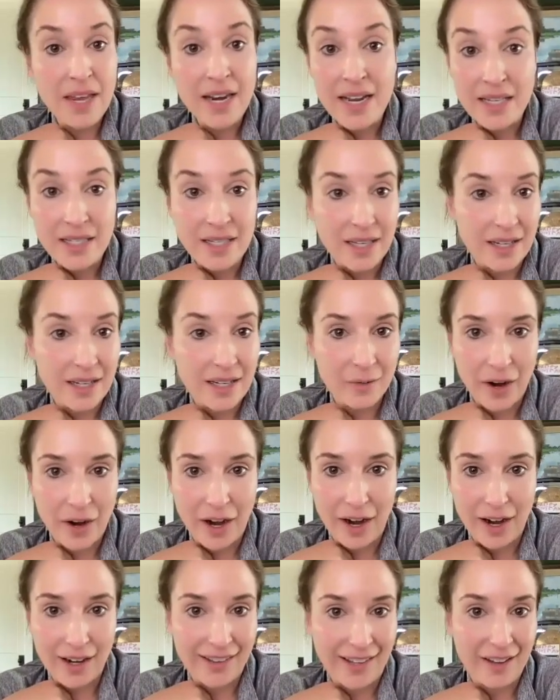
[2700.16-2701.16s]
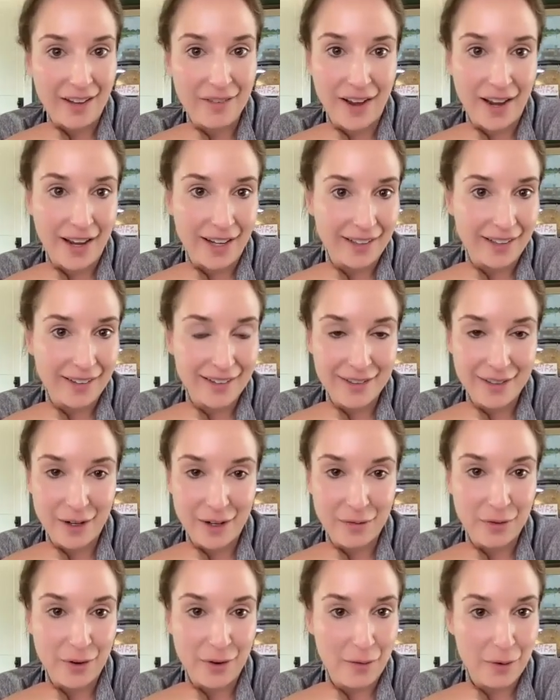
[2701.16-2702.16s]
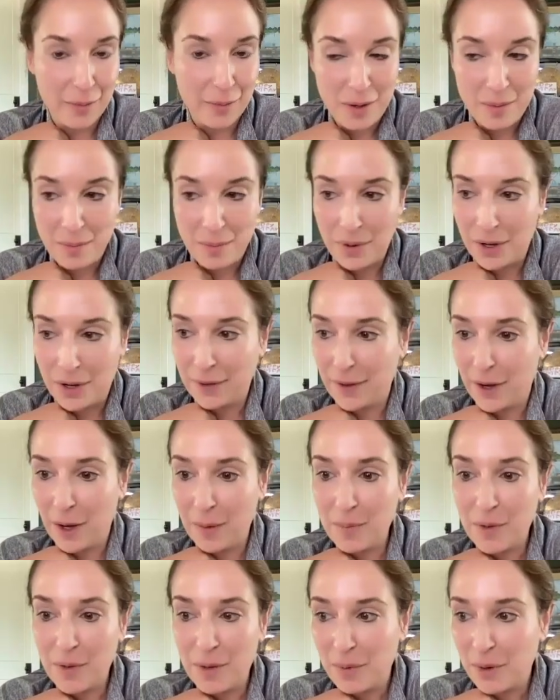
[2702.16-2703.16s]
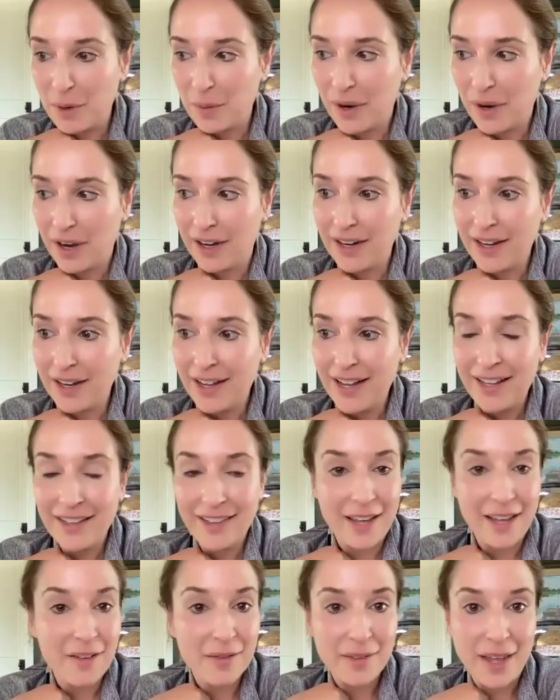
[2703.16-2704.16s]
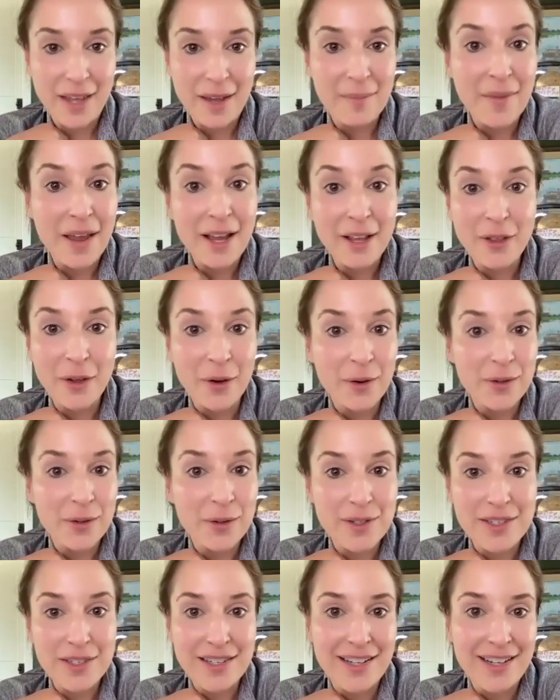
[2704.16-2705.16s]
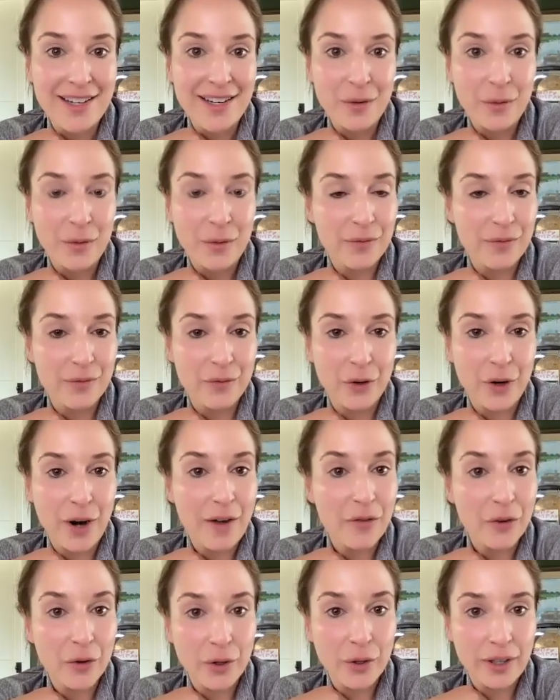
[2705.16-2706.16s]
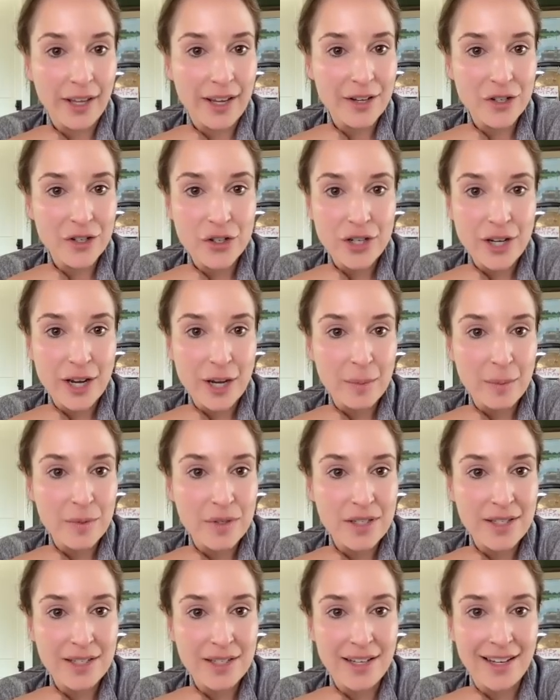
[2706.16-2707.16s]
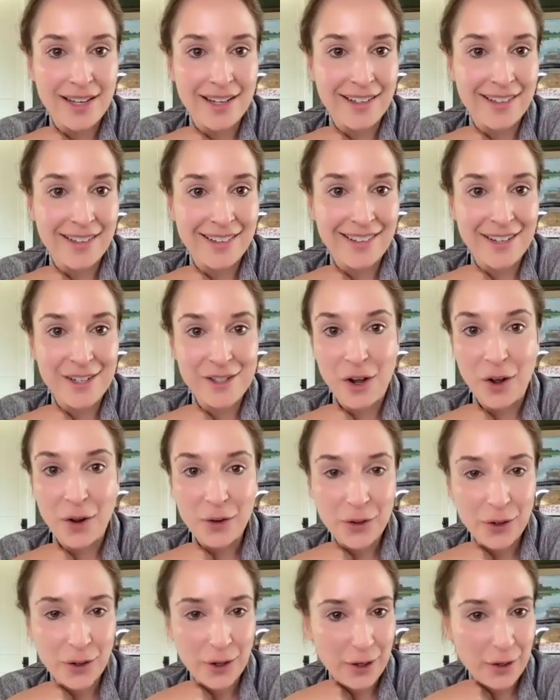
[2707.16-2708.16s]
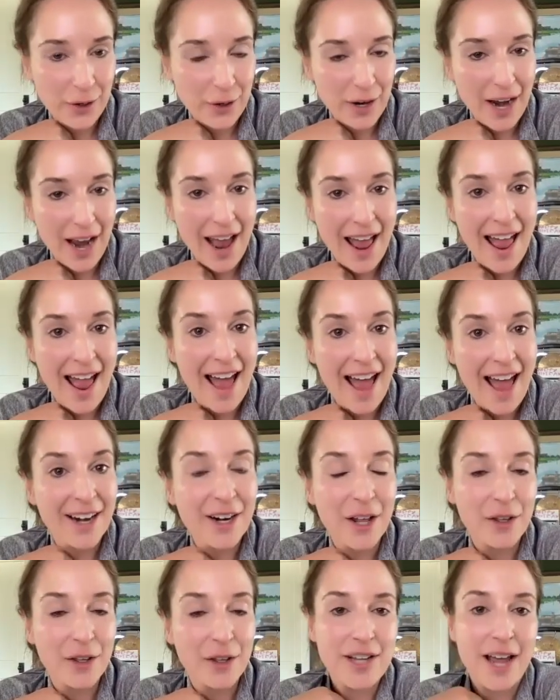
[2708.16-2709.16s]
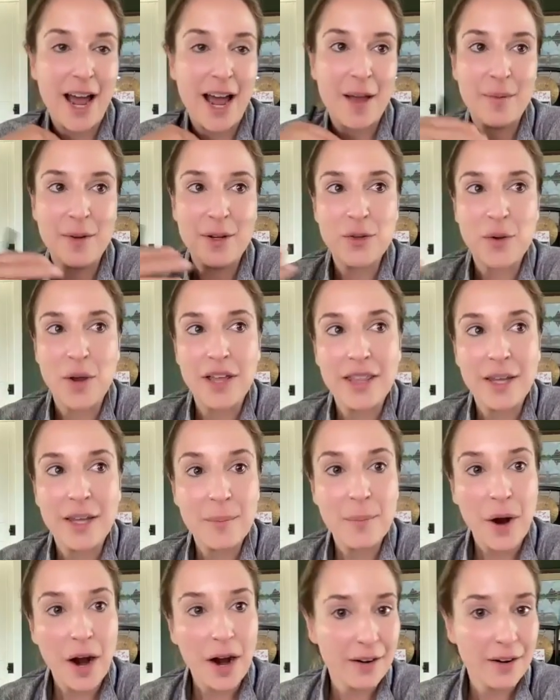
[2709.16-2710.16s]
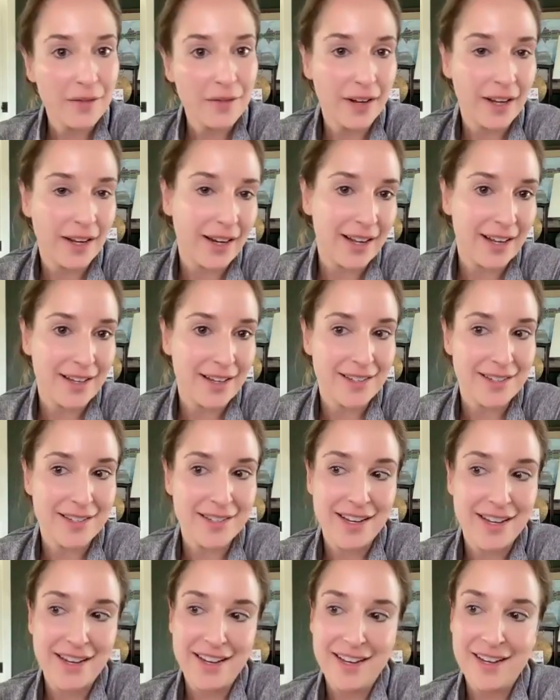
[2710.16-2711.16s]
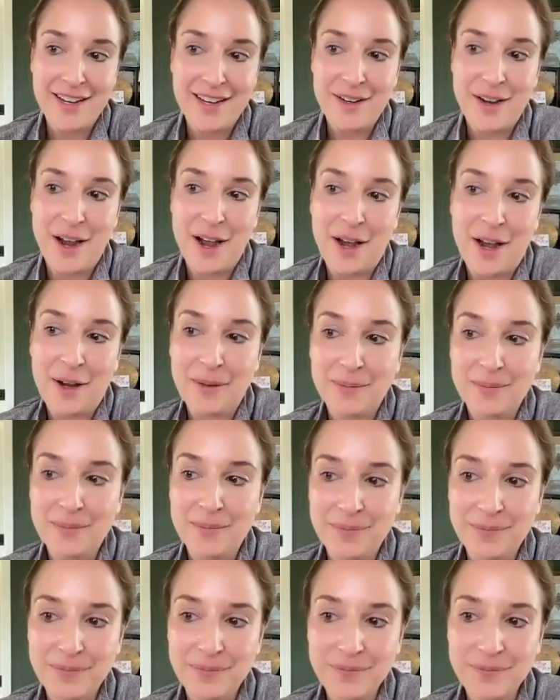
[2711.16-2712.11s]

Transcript: it isn't where they find their forever people. And there are people where they make those forever relationships in adulthood or at another time. And so I think part of it is um,